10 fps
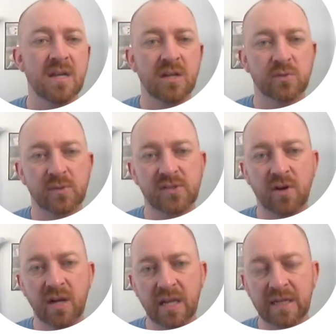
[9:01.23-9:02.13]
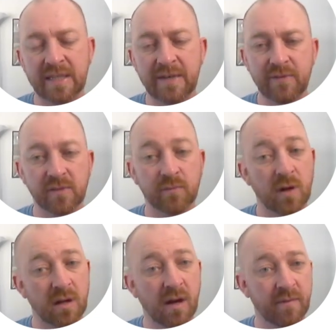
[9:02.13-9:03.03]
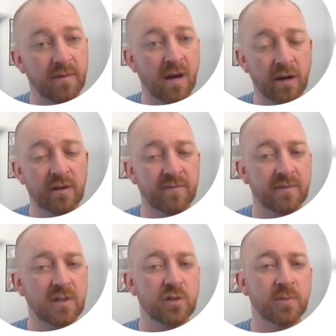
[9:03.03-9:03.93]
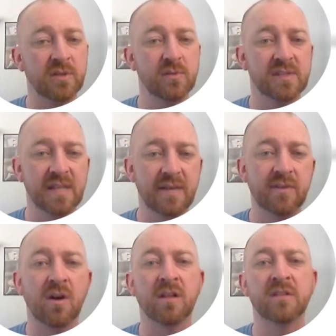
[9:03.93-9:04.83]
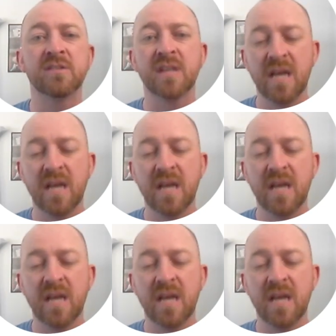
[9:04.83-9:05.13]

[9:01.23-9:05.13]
So we're starting at a difference of $152.27,